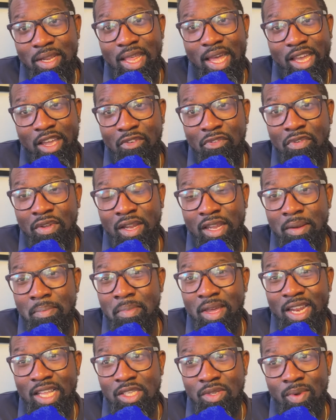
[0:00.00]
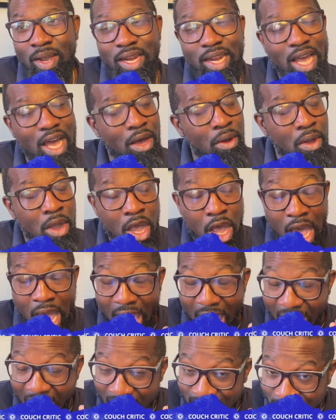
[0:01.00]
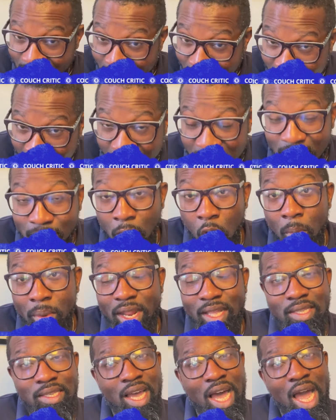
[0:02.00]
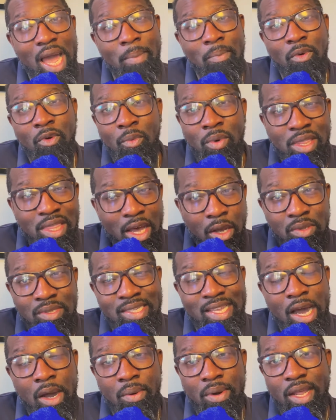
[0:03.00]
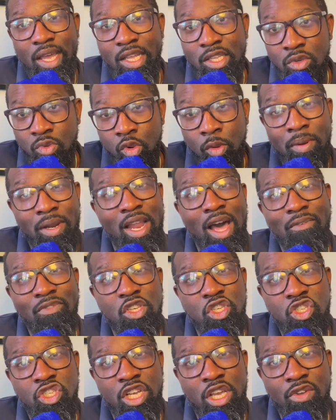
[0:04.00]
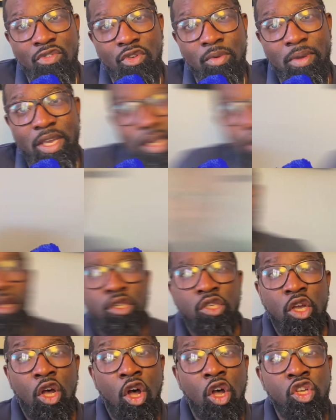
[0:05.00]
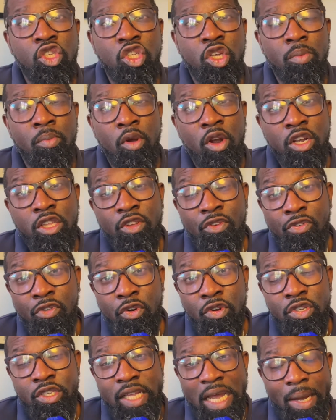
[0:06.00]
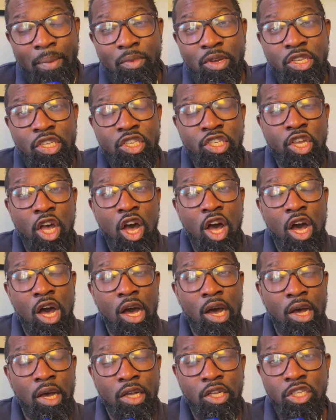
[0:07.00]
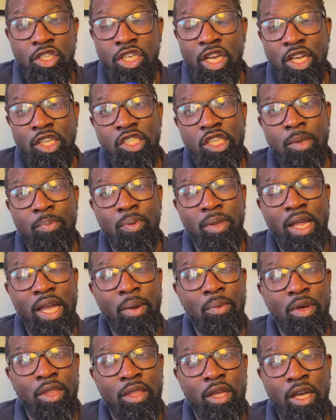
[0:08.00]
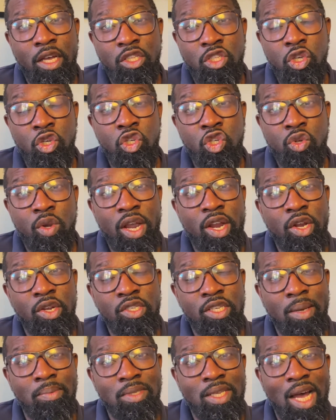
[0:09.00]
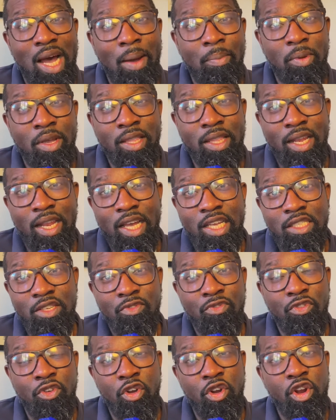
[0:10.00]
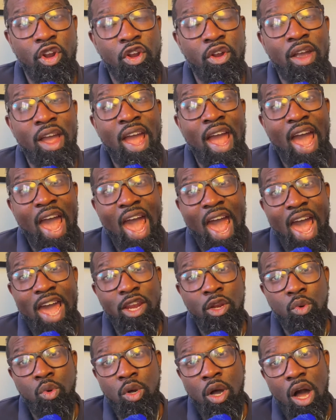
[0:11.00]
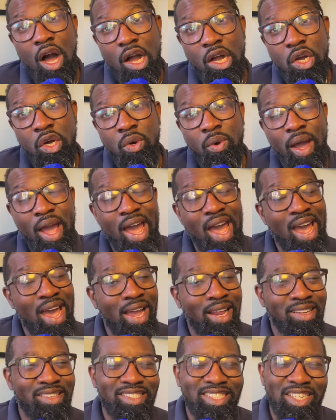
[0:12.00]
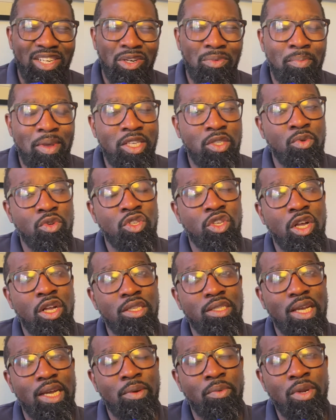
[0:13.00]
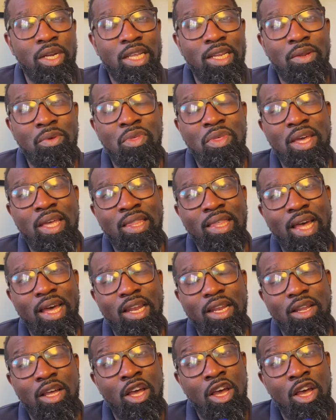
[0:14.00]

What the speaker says: that can fill in minutes right now, at this moment in time, without doubt, it's Ruben Loftus-Cheek for me. This also marked the first time we saw Chelsea play with two strikers up top in the likes of Werner and Lukaku. And, mixed results. I really do think that